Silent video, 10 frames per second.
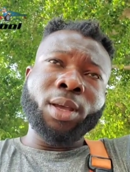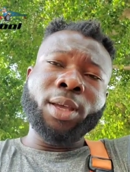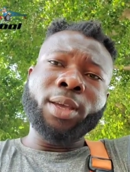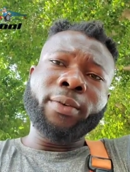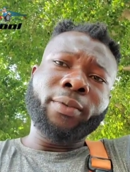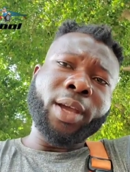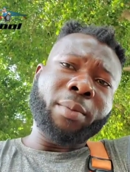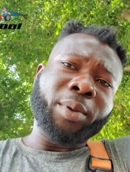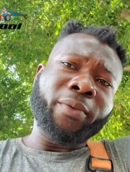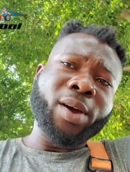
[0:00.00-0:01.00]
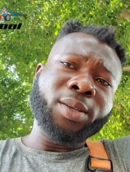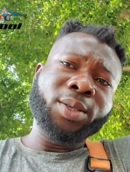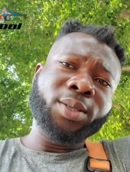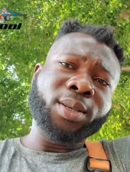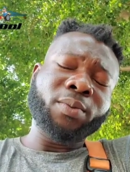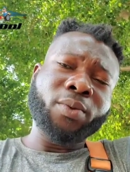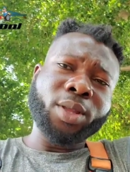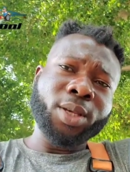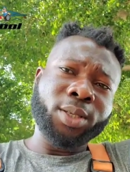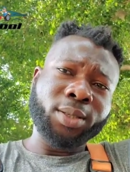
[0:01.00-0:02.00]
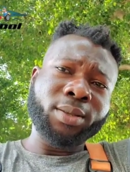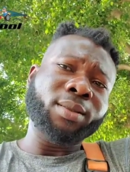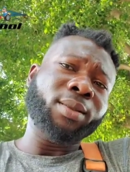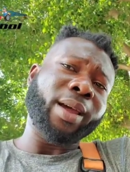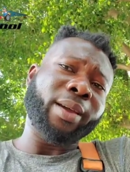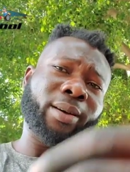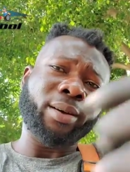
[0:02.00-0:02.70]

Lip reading: If the amplifier system, which is like